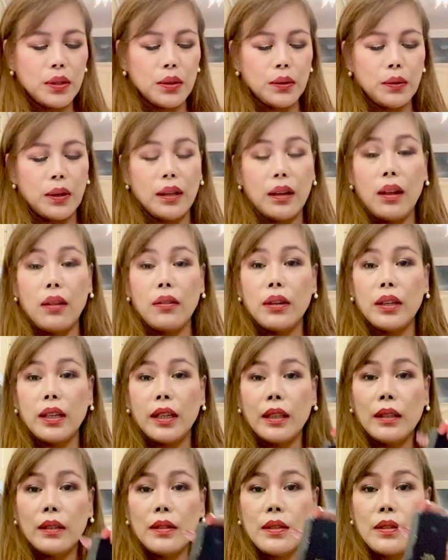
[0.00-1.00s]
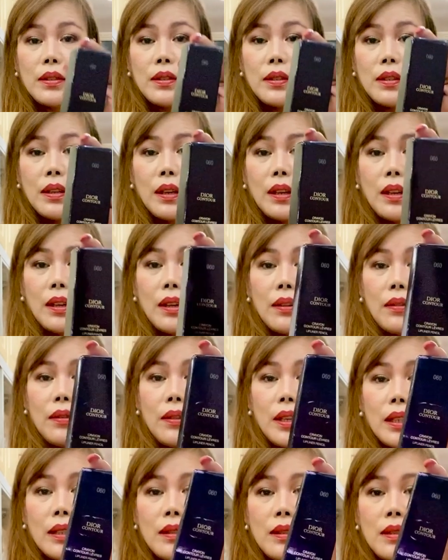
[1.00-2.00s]
So another is
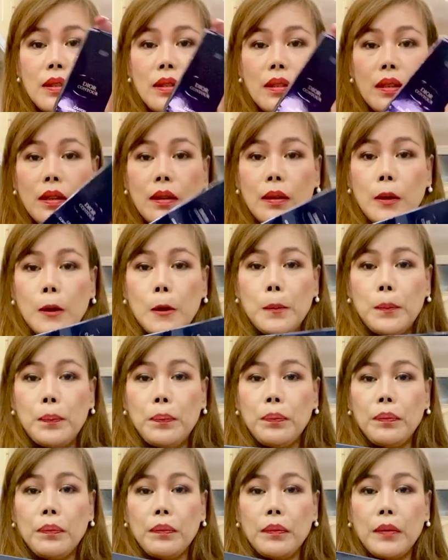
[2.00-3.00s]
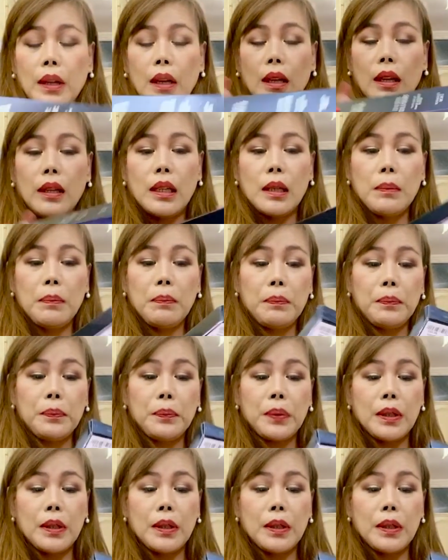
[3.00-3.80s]
this lip